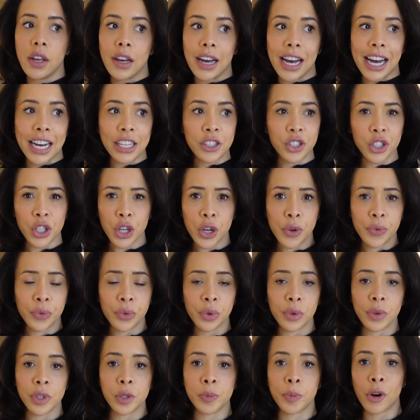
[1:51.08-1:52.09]
as
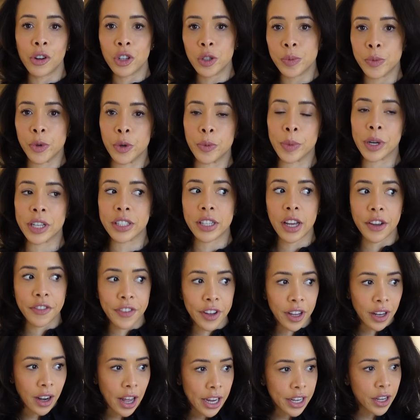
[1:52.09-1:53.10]
youthful as possible, because I
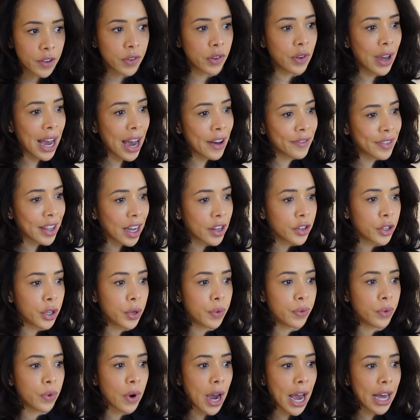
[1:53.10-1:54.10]
feel like if you have that
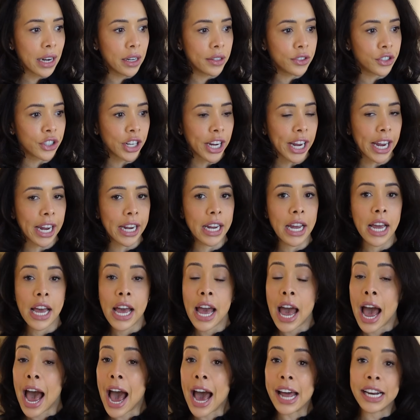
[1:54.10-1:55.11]
youthful energy,
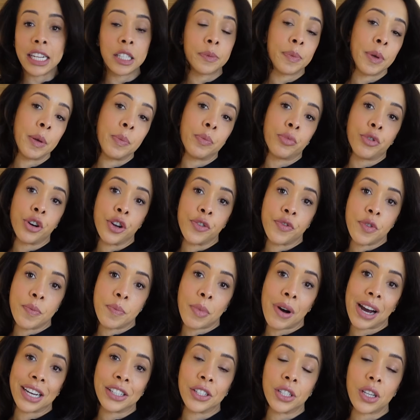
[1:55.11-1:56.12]
and it's been proven
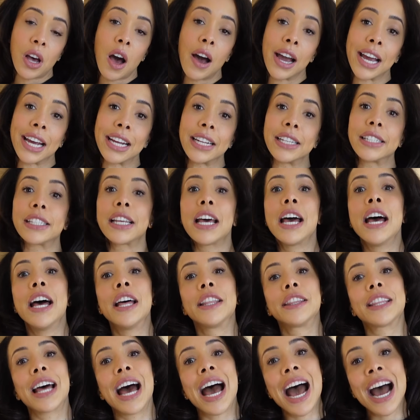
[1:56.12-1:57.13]
by science
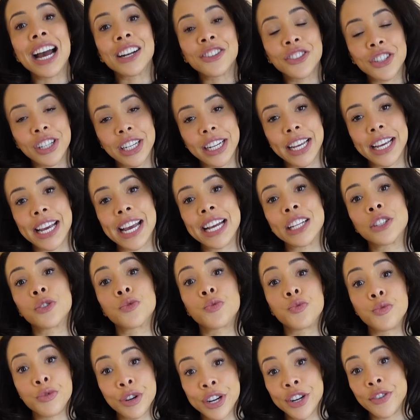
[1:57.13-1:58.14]
that actually it's
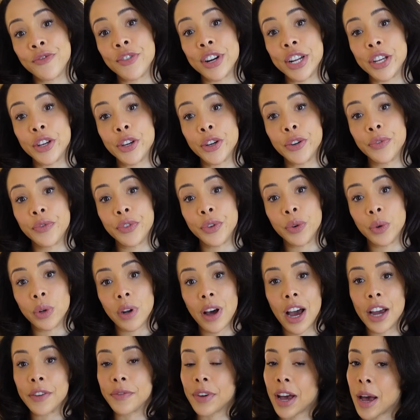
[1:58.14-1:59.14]
really, really good for your
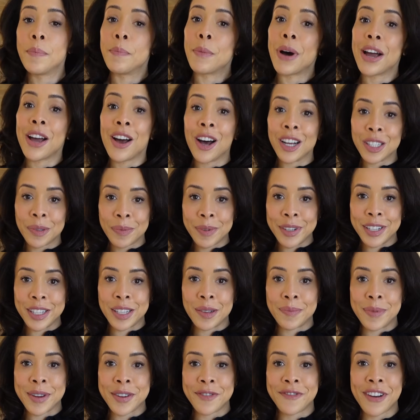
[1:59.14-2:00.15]
life. My husband is a
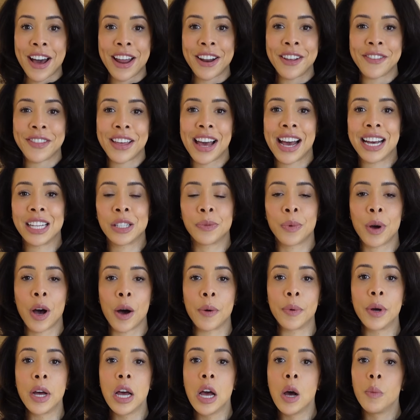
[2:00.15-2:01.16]
big fan of that as
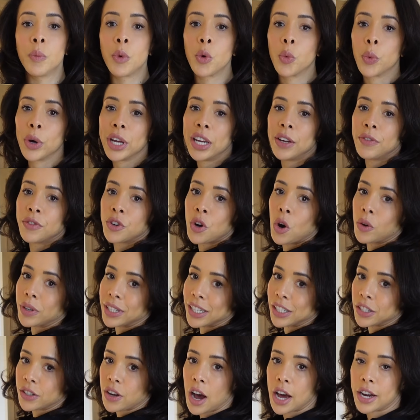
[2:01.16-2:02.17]
well. But we have got
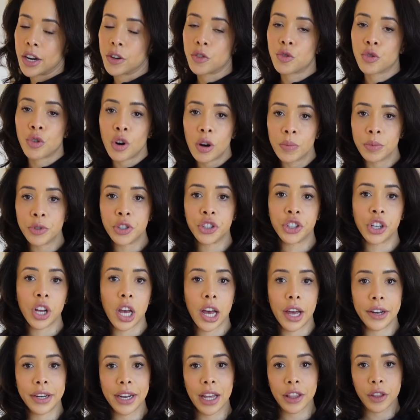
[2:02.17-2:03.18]
this kind of cropped
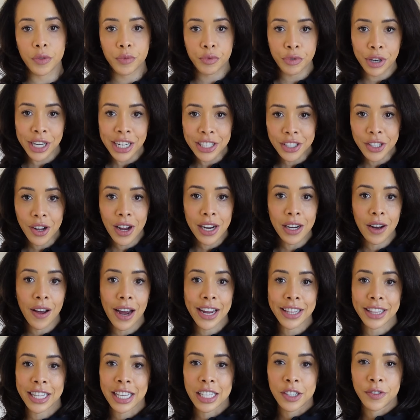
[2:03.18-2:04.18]
shirt. Now the reason I
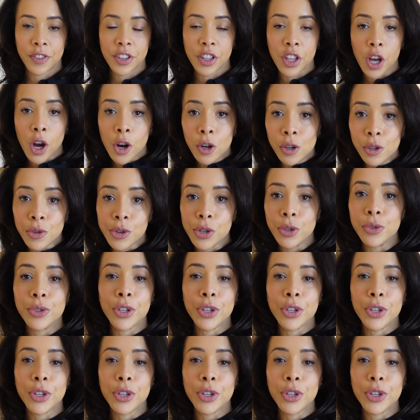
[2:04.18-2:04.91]
like this, for those who